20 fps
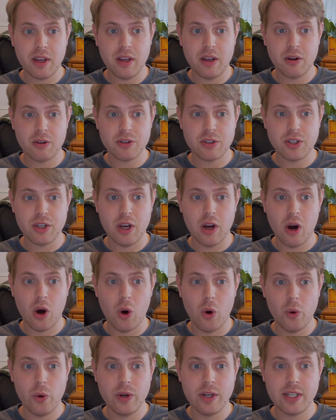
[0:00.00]
here is the
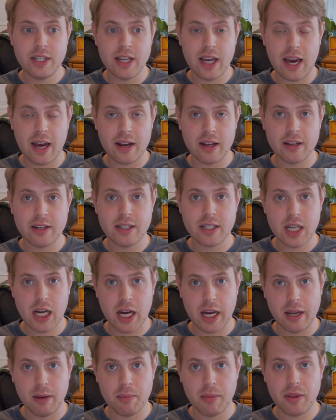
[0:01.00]
OData
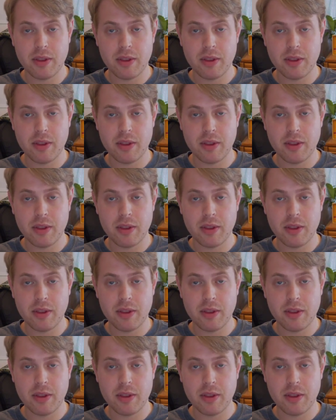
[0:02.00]
type.